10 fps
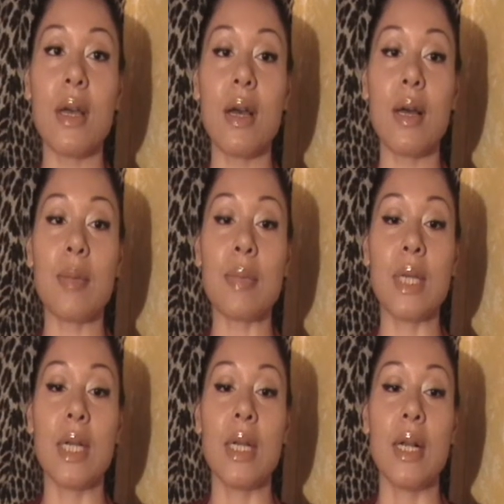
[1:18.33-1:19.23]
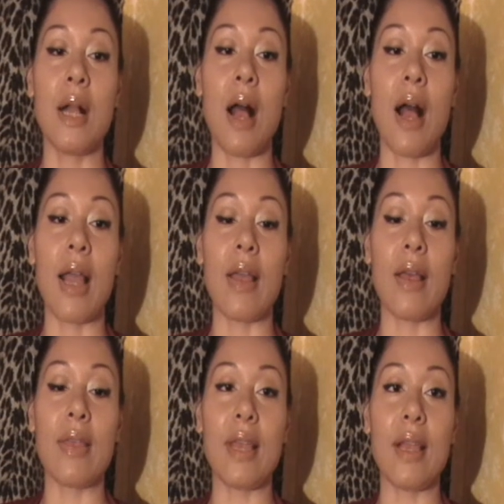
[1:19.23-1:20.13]
I
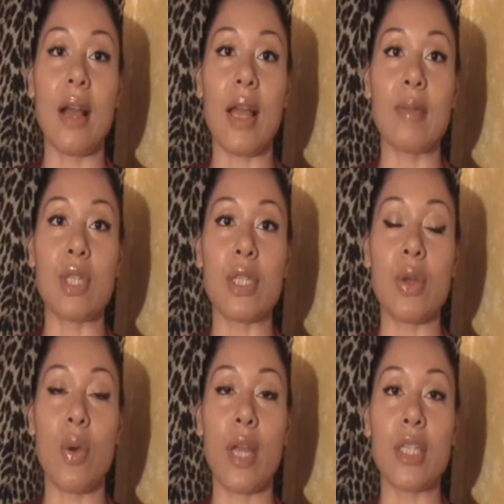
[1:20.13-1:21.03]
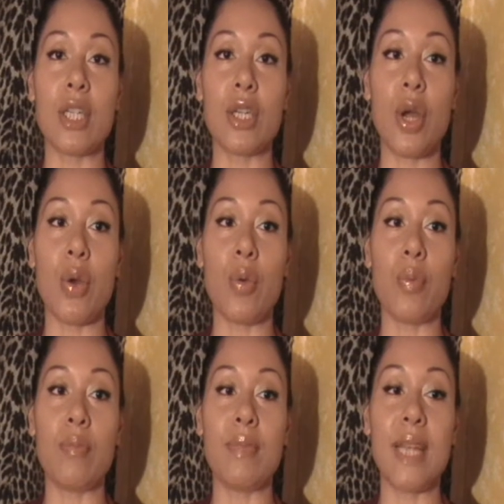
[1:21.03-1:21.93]
think I'm just going to go
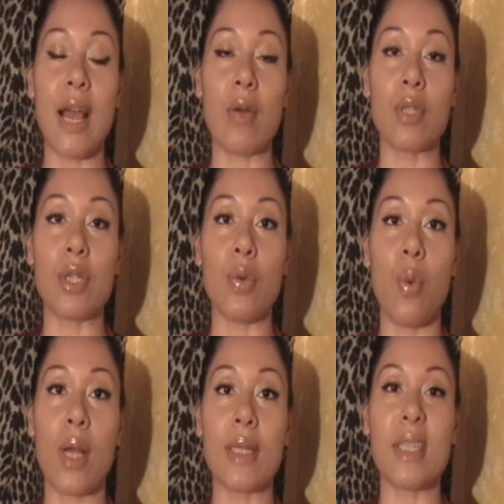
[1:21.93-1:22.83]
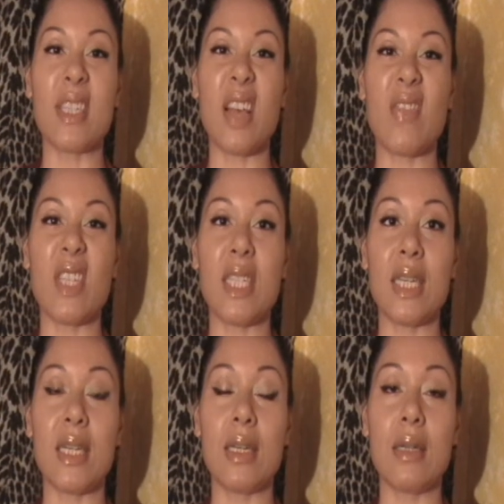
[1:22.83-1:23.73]
down to
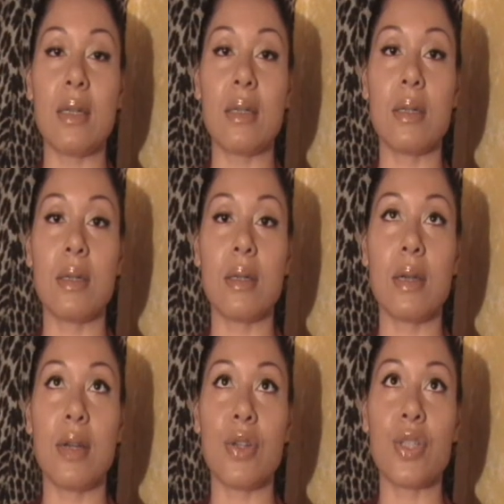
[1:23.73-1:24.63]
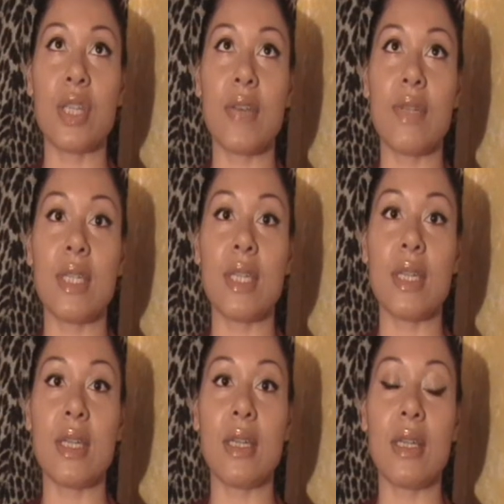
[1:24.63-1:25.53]

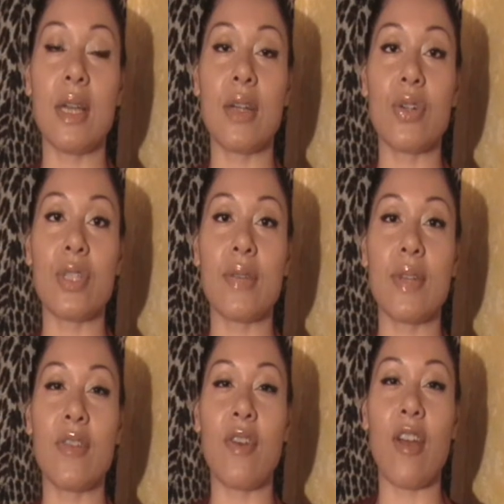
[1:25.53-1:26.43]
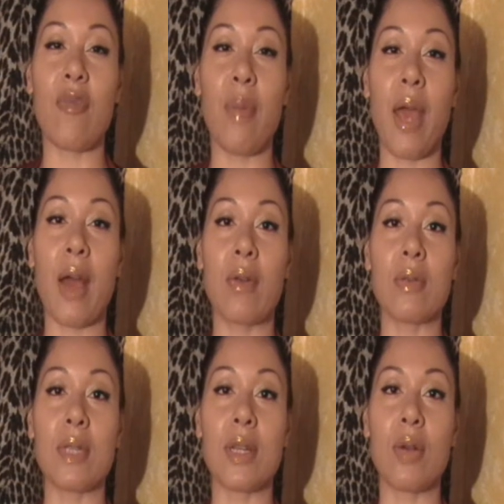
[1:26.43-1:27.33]
175
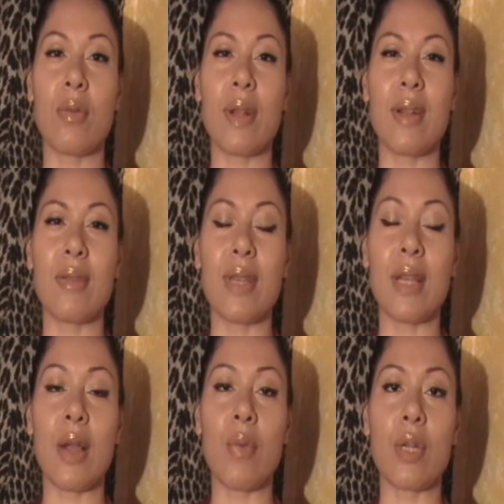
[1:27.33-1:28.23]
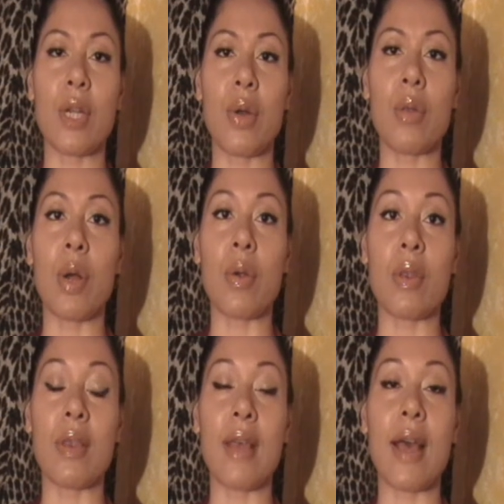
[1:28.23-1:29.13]
pounds. I don't think I want to go lower
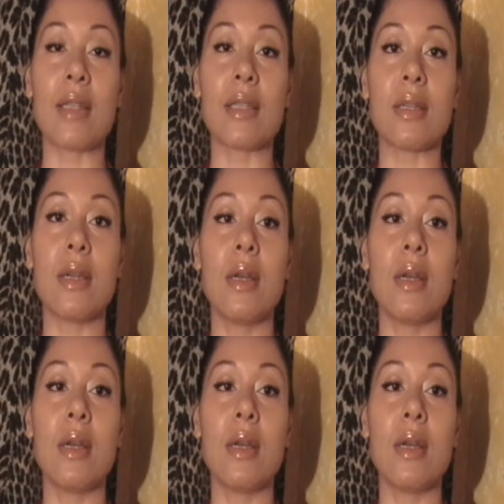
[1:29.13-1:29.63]
than that.